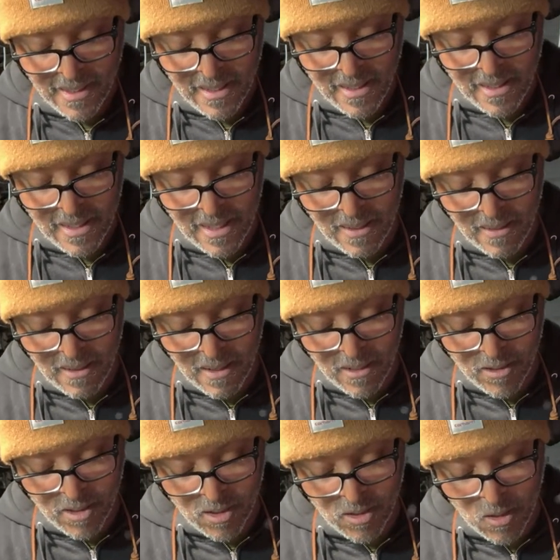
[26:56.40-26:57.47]
there are
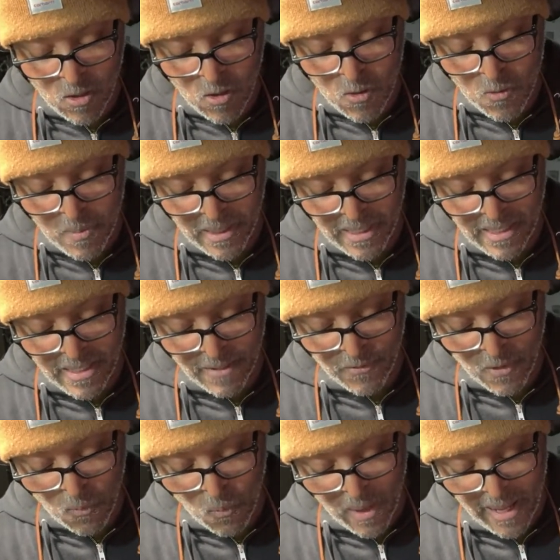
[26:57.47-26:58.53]
so many
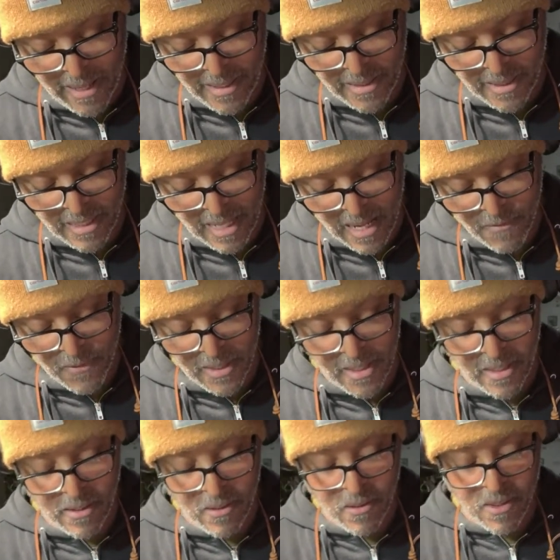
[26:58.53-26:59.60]
different ways a knife is
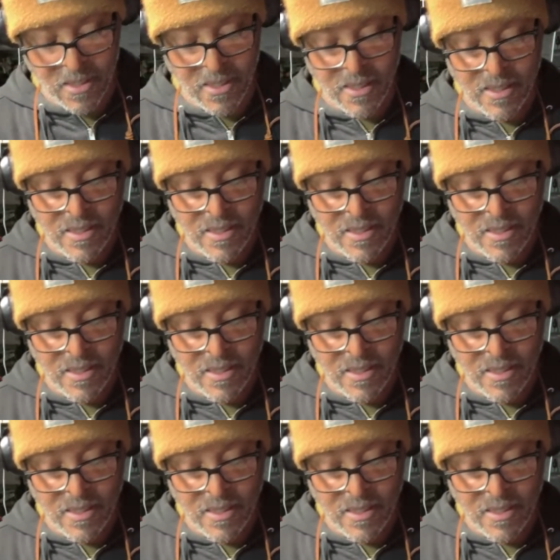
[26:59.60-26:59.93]
used.